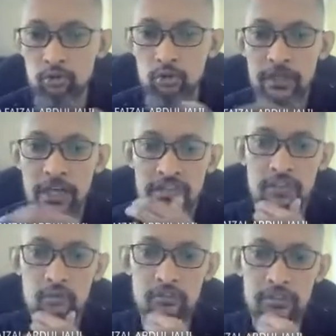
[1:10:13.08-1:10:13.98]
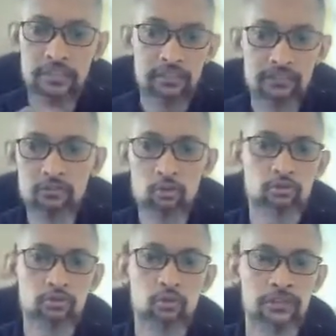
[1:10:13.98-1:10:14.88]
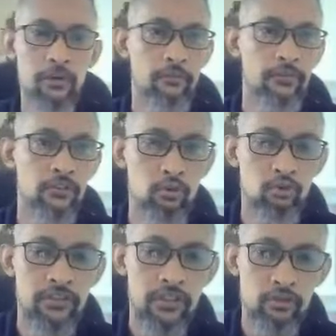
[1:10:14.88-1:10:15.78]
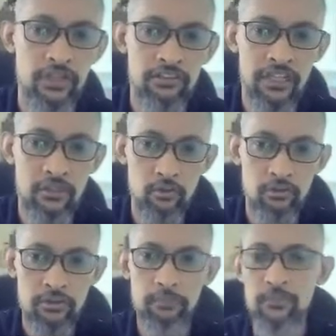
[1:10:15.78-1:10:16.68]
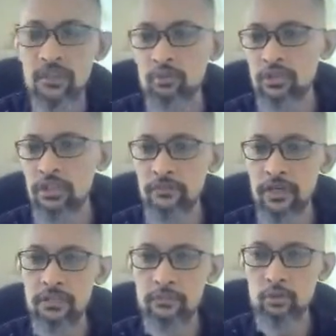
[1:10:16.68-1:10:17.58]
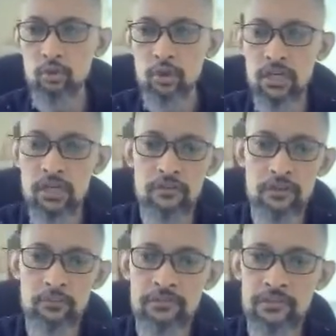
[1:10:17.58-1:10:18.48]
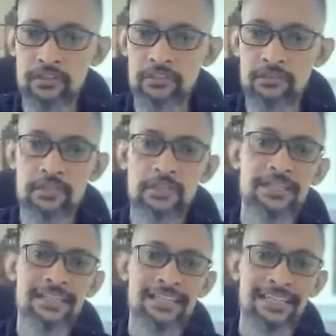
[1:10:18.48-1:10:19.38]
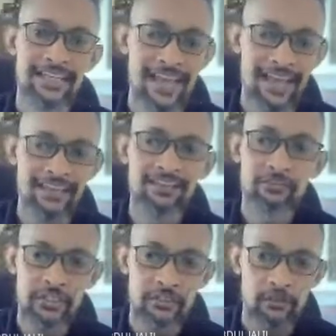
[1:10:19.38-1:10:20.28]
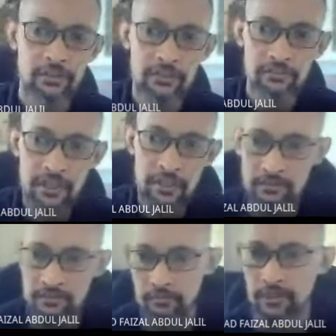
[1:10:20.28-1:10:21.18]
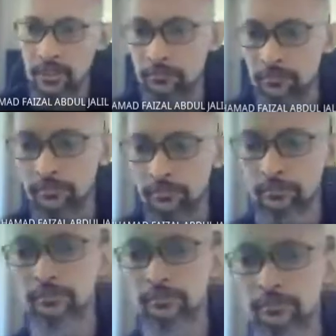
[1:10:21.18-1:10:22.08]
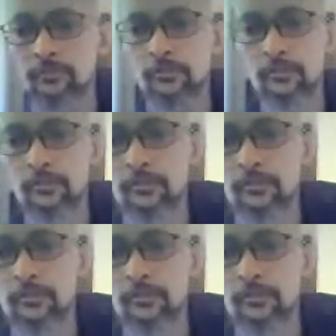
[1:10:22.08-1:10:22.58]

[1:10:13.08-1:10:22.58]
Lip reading: guys can use it. This is also some of the tools that you guys can use to develop your kind of compositions and creativities at the same time. Okay.